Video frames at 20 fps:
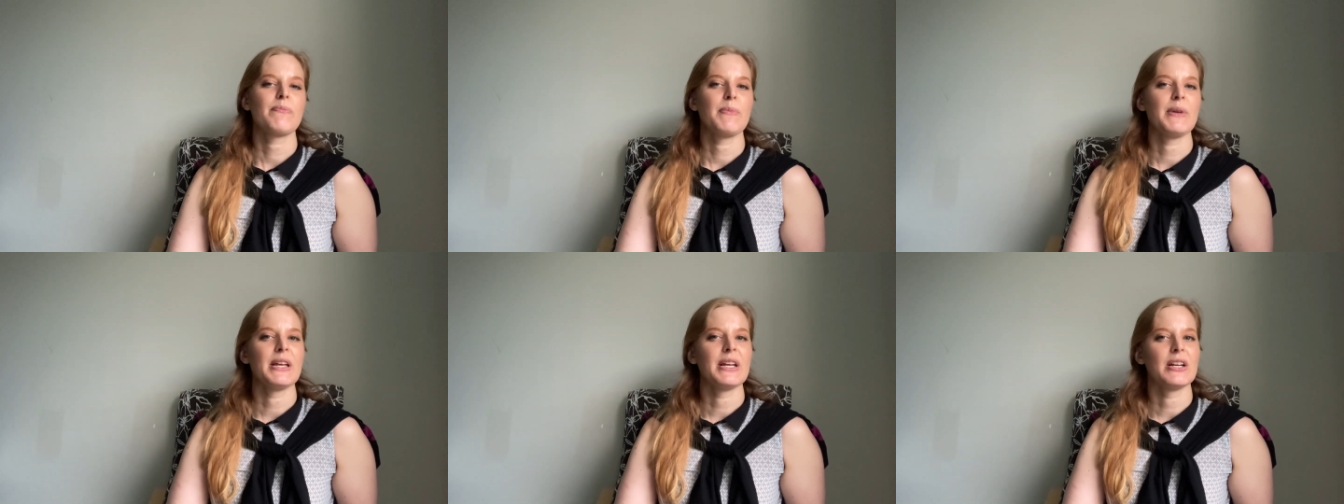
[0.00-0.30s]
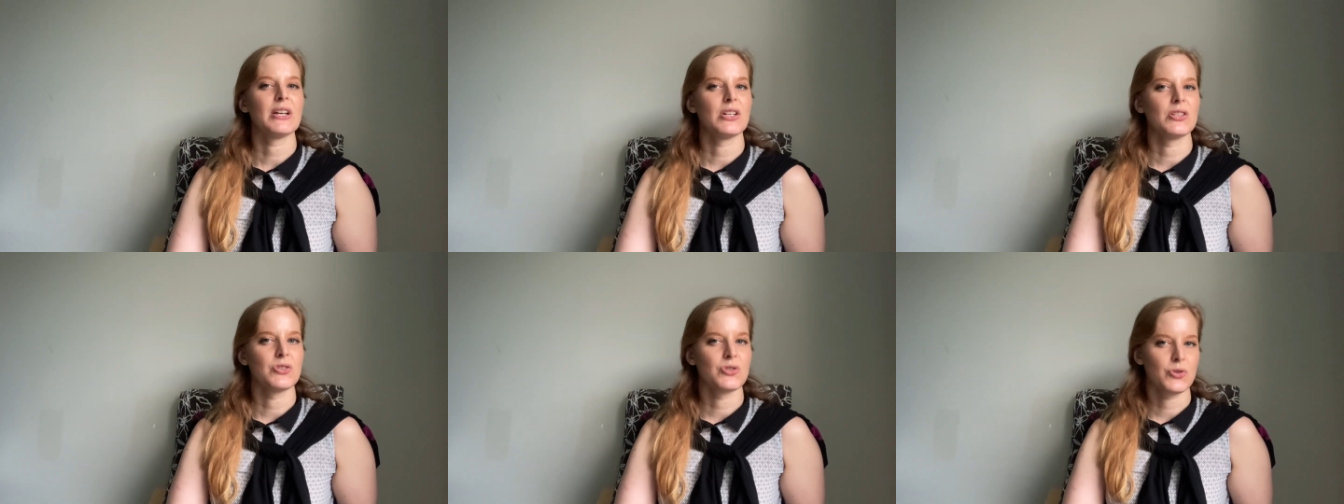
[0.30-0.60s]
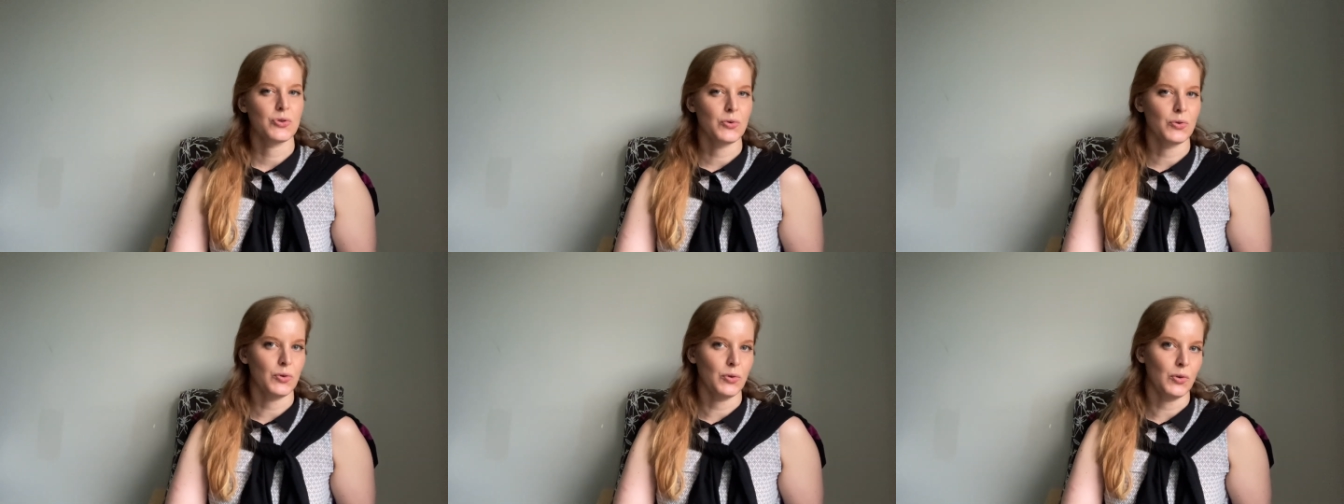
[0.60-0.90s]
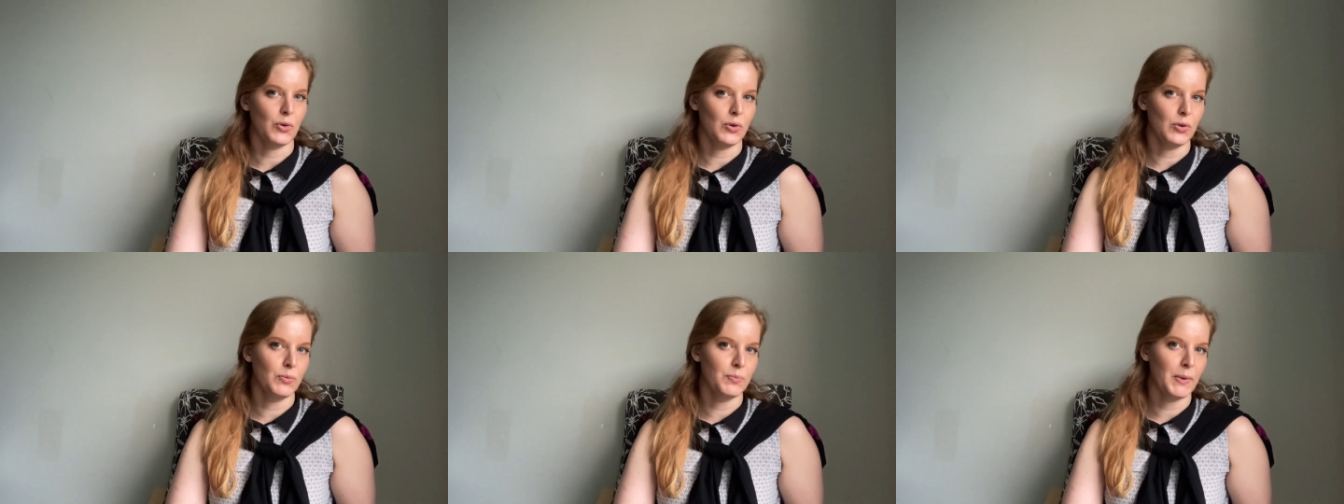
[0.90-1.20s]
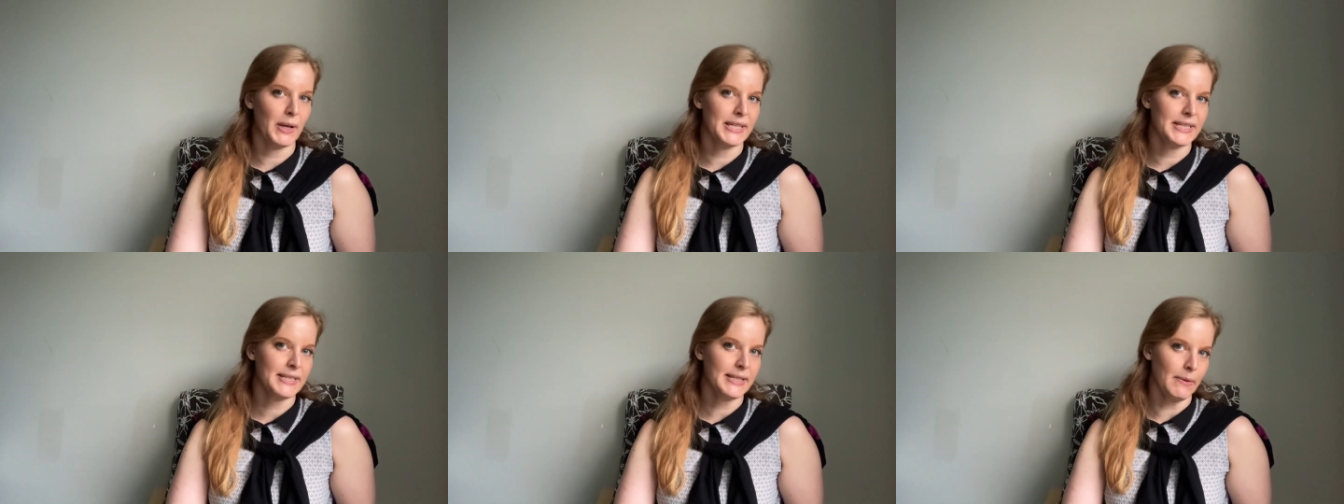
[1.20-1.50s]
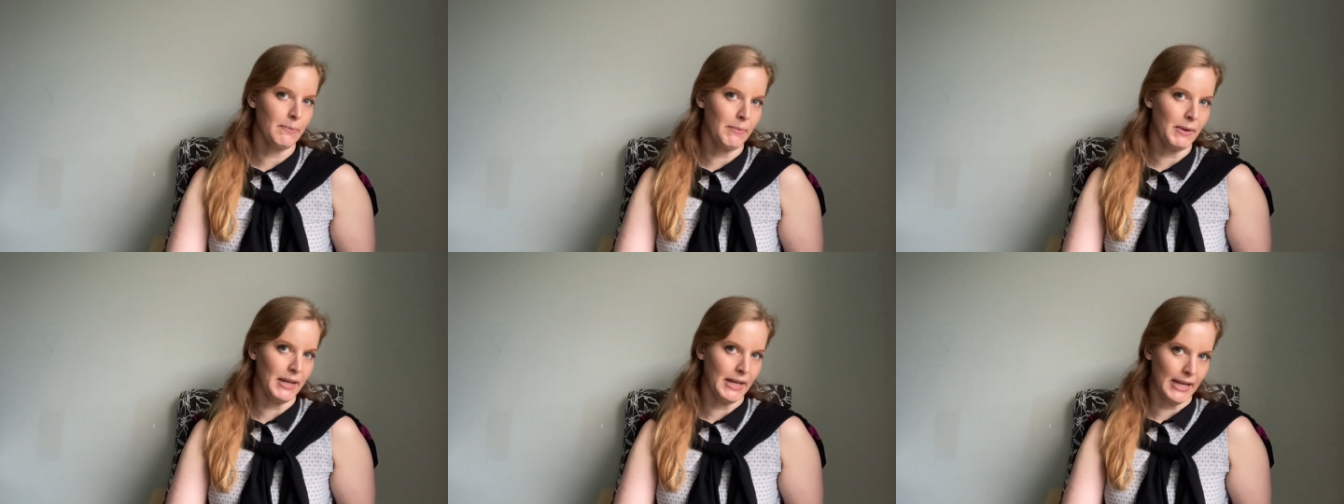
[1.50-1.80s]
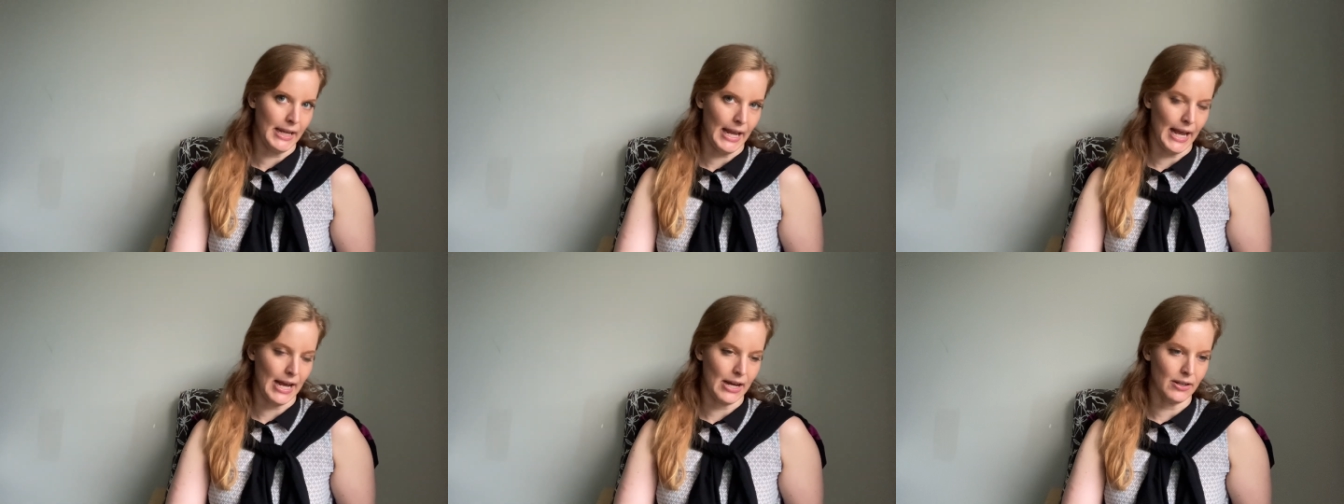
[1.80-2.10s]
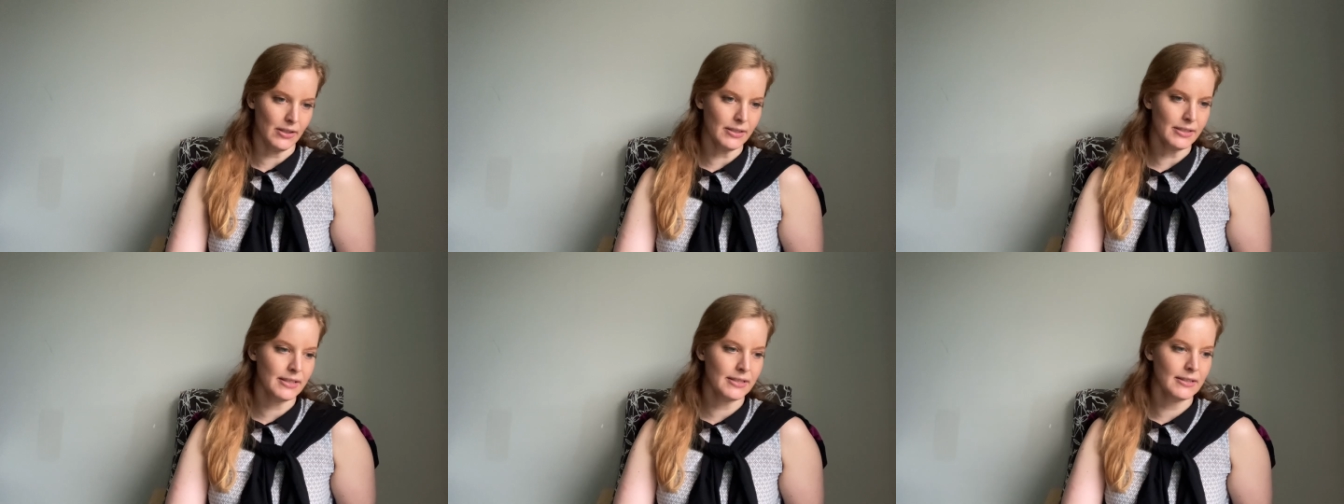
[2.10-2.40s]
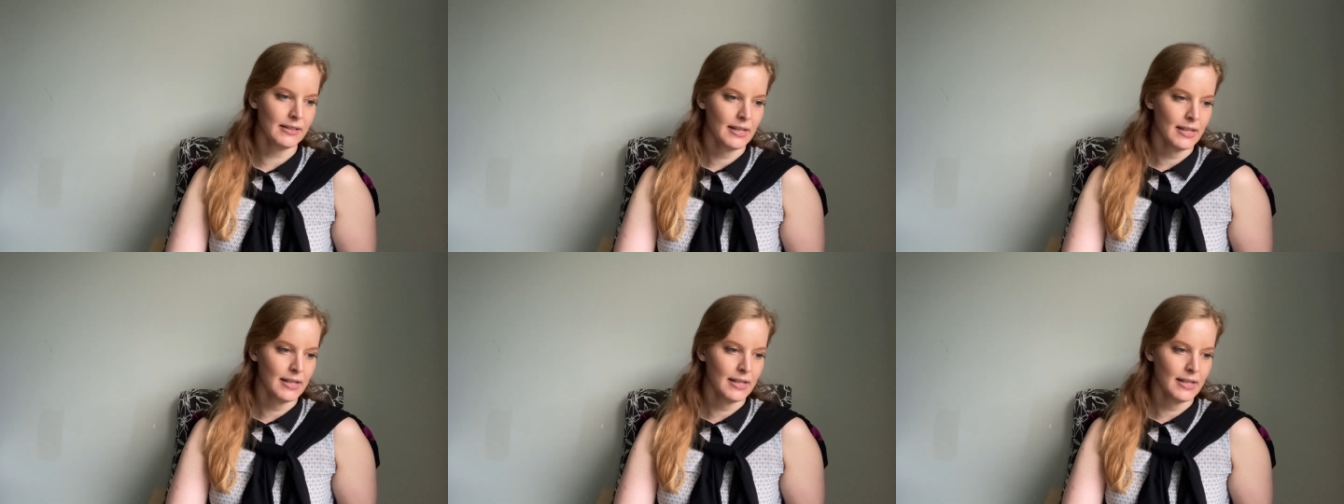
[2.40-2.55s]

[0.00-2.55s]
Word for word: being controlled by somebody else,